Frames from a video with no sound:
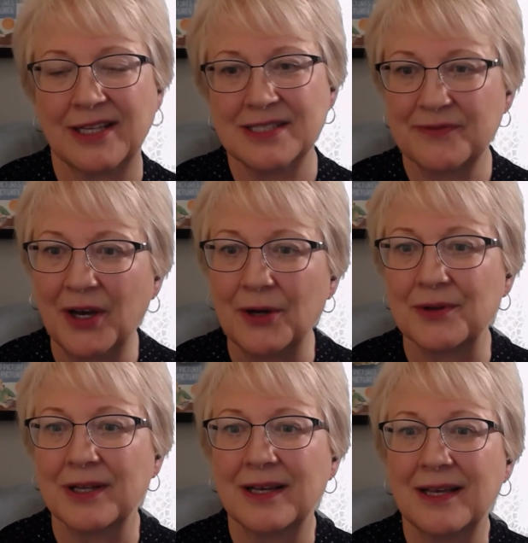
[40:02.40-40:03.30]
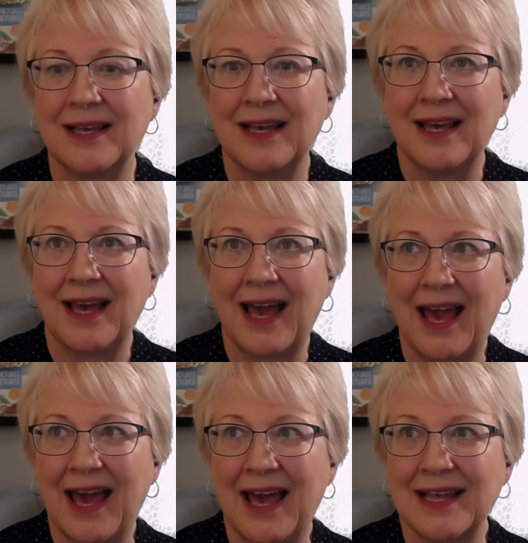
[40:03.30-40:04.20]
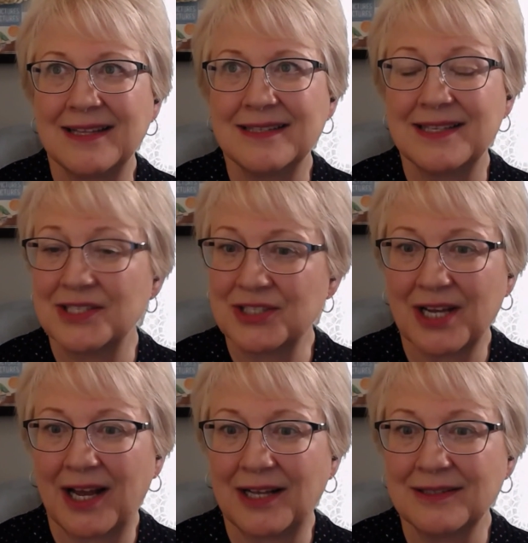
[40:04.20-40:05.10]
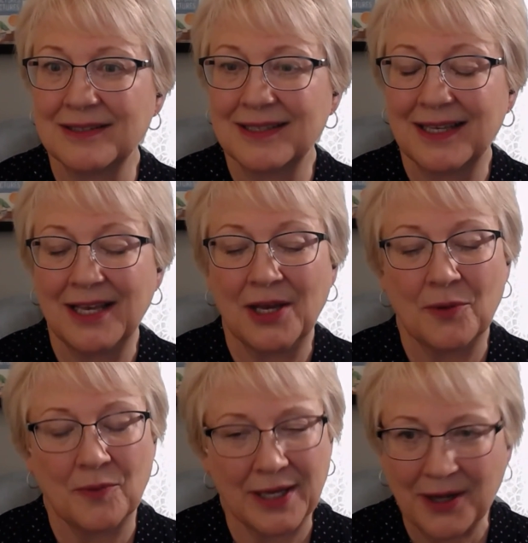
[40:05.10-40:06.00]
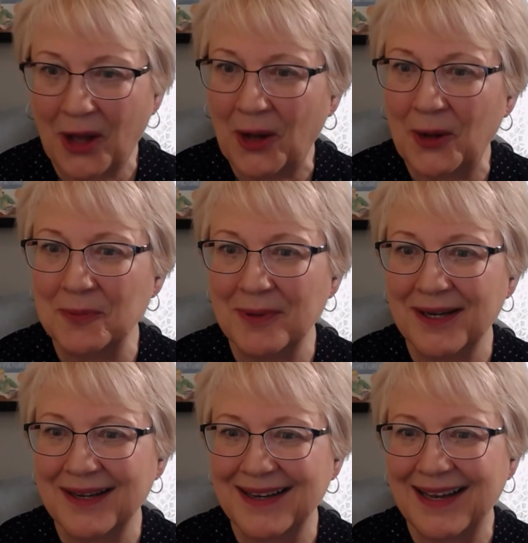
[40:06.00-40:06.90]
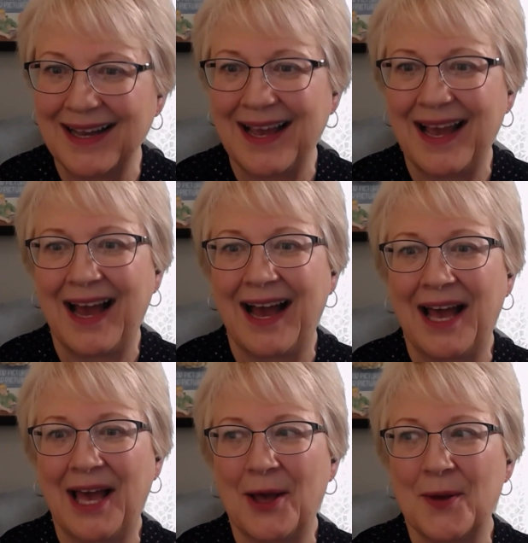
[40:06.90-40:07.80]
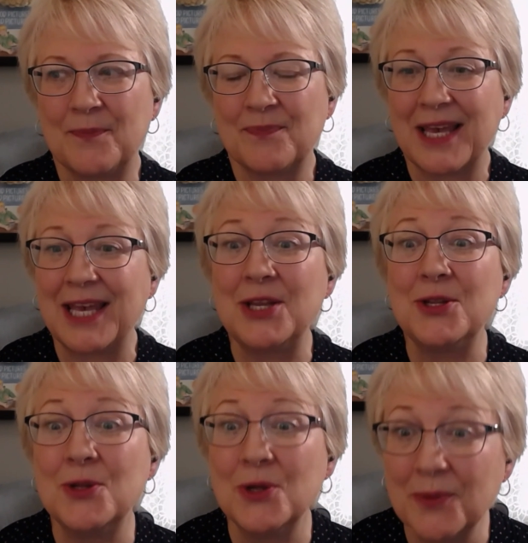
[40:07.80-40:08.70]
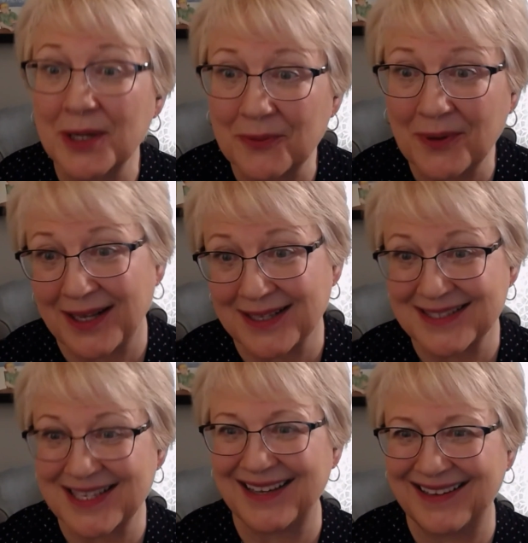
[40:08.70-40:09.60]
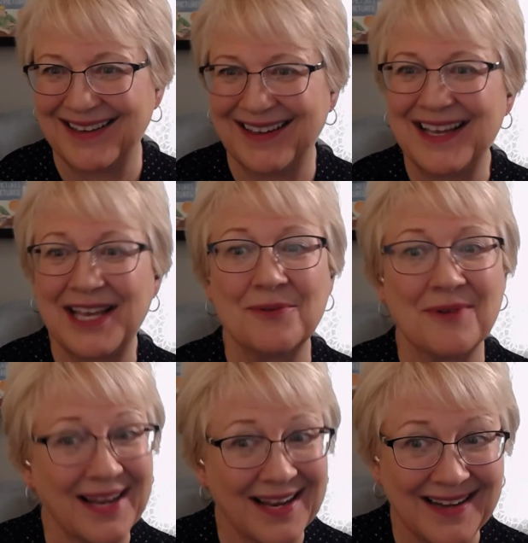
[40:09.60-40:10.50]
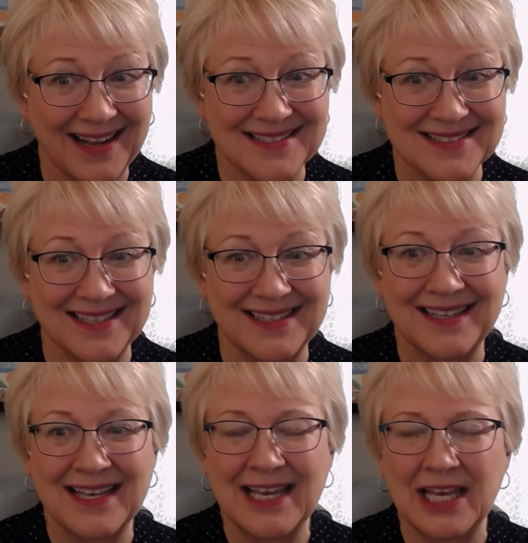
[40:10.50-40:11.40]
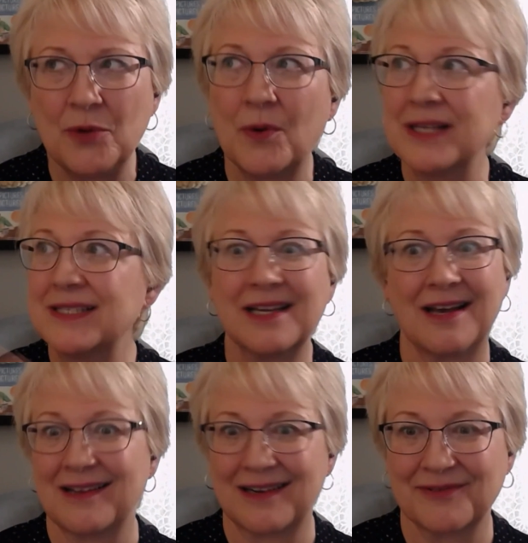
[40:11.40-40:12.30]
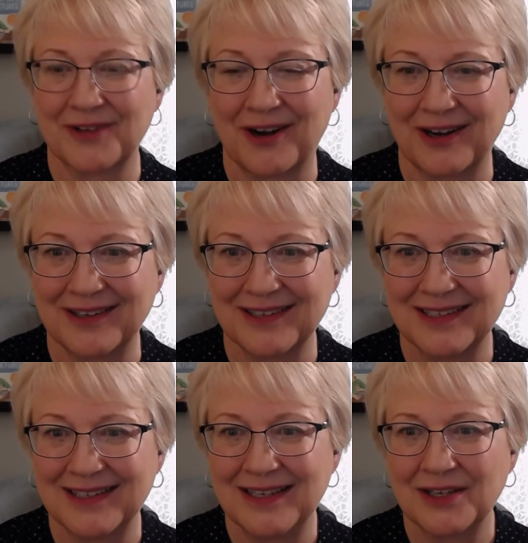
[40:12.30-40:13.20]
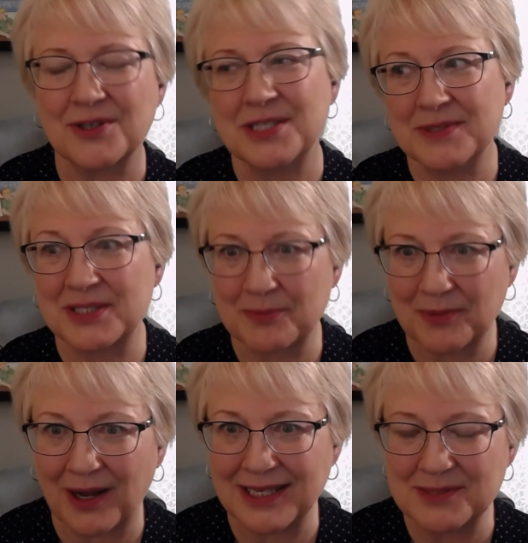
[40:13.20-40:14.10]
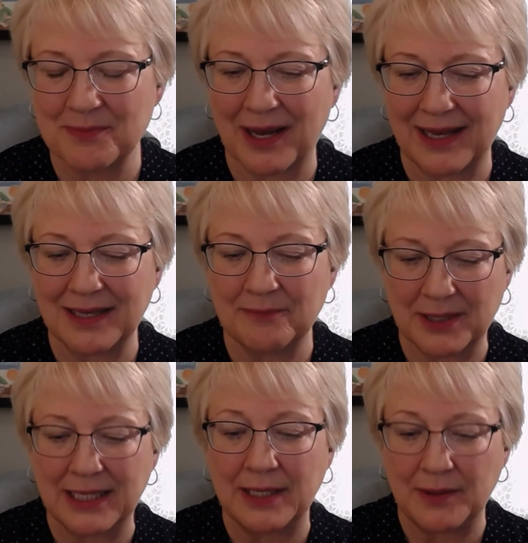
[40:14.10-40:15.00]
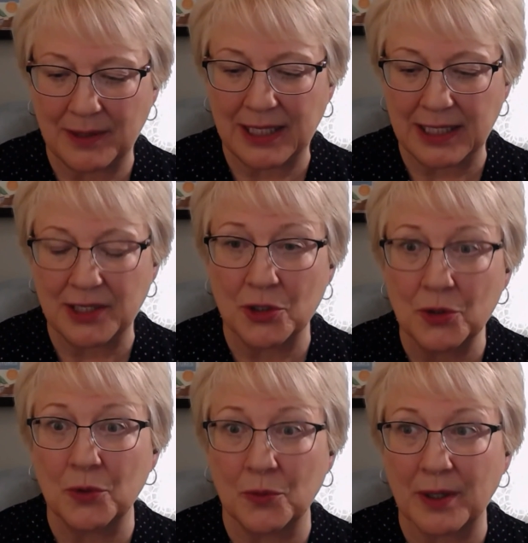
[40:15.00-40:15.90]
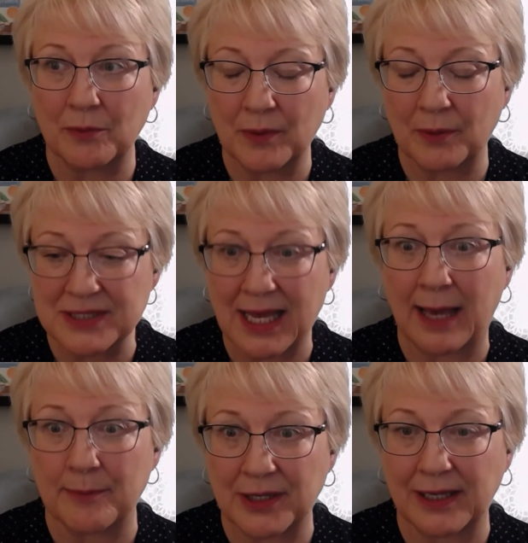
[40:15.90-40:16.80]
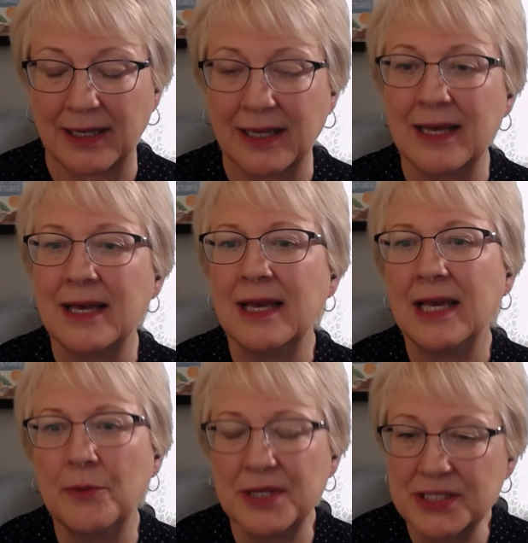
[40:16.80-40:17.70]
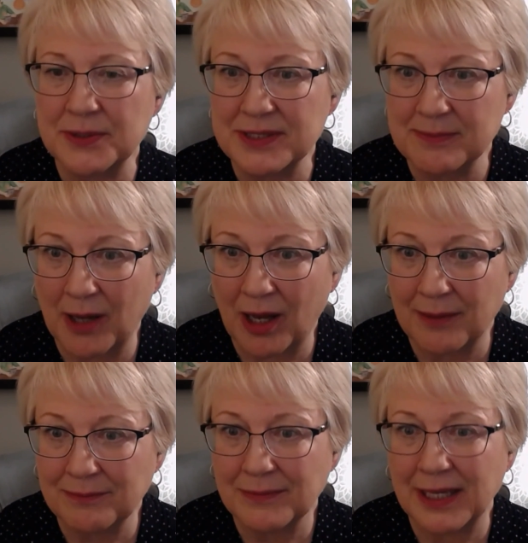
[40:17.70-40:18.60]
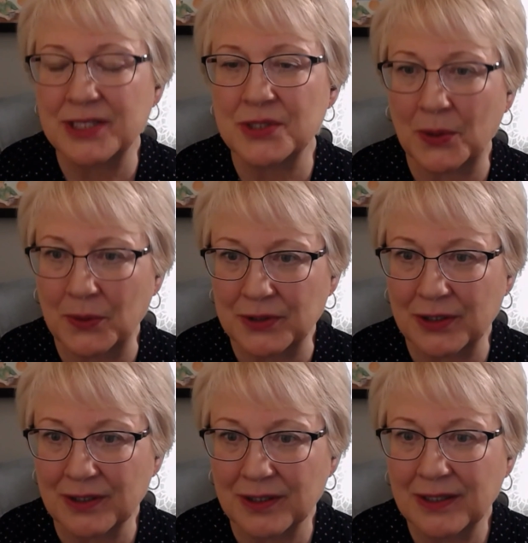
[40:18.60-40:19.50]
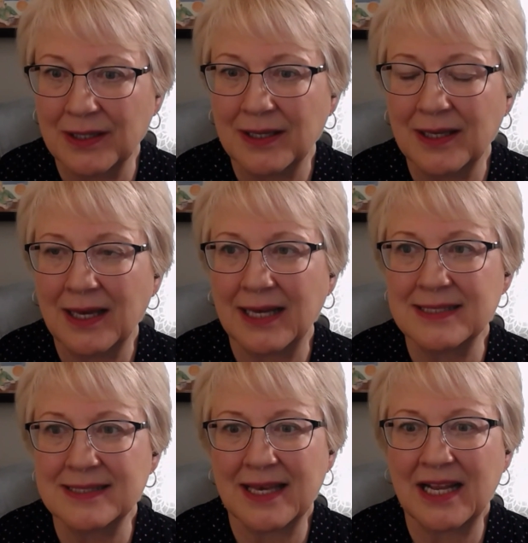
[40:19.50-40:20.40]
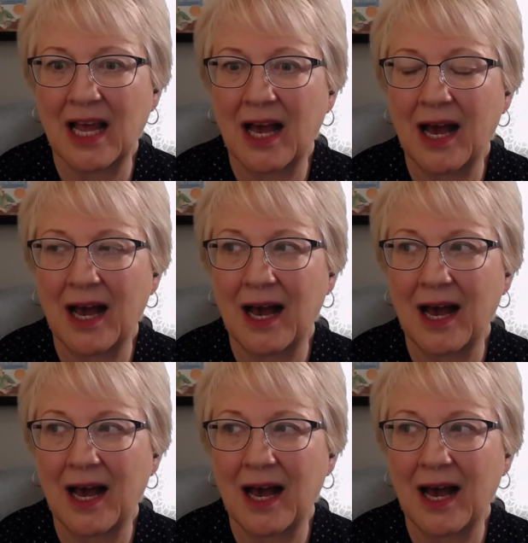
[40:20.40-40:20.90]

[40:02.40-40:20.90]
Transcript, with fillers: on his phone. And this child went home. Um, he knew what it was. Mm-hmm. he recognized it. He wasn't caught off mm-hmm. guard. Of course, he was surprised by it, but he, he knew what, what was happening. He went to his mom and told her and said,